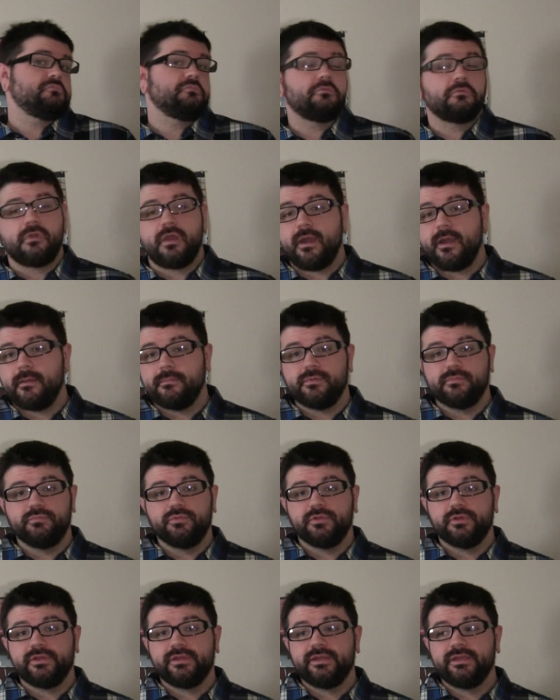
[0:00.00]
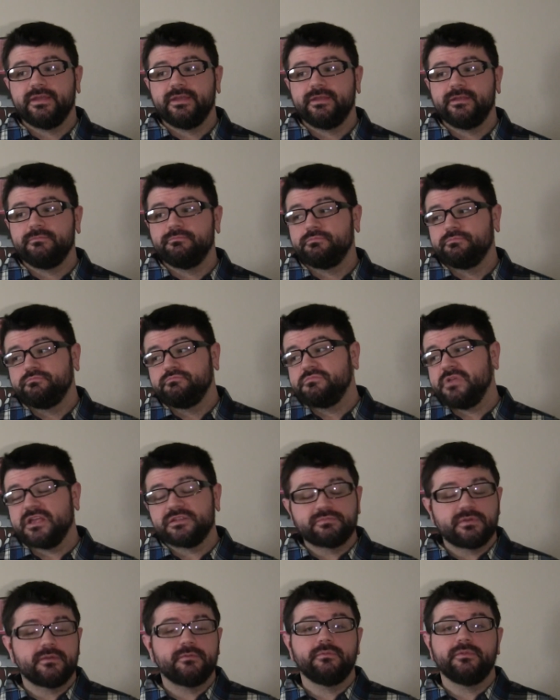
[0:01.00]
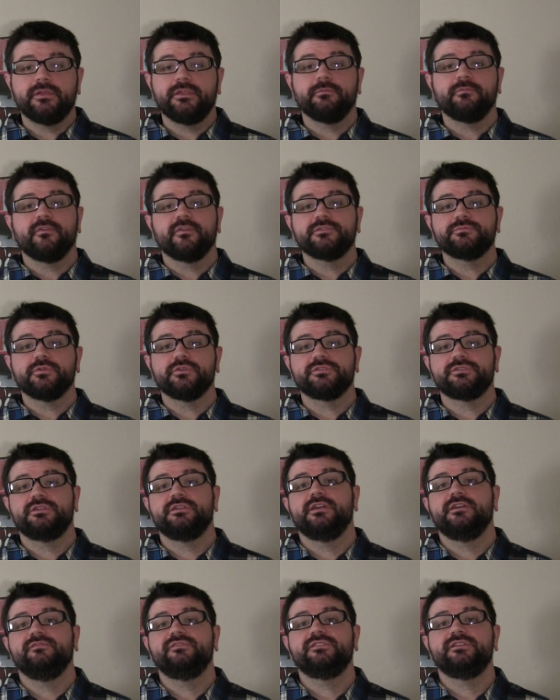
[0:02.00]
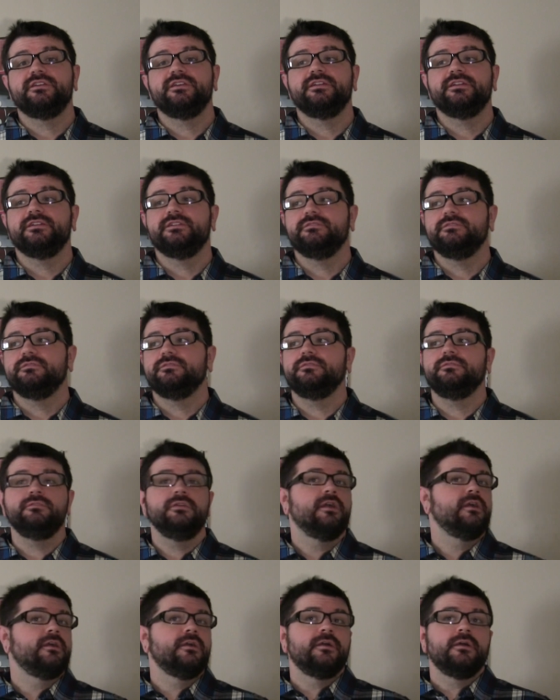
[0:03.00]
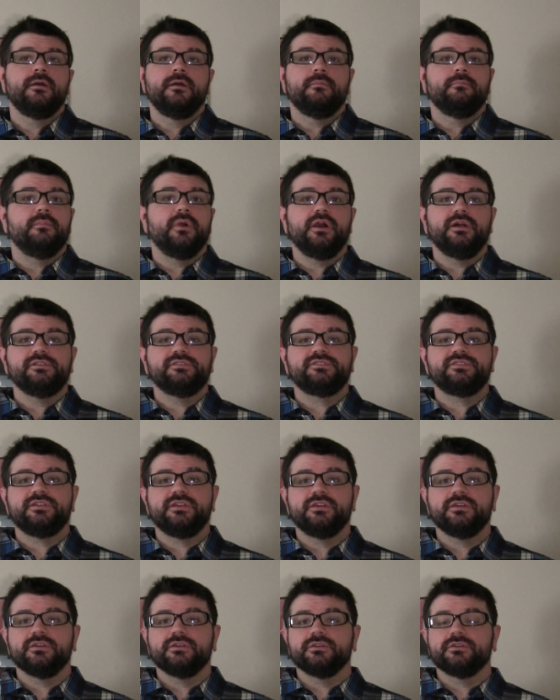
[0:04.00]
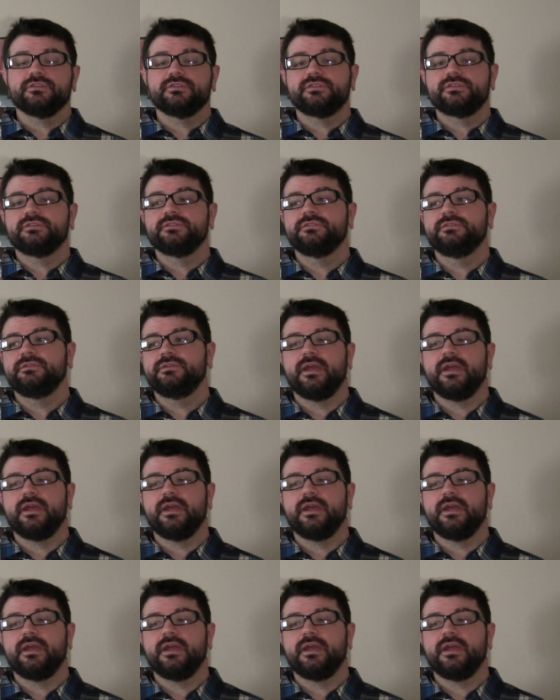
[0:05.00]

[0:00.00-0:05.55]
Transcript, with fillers: probably that's probably the first person they've seen in months, years,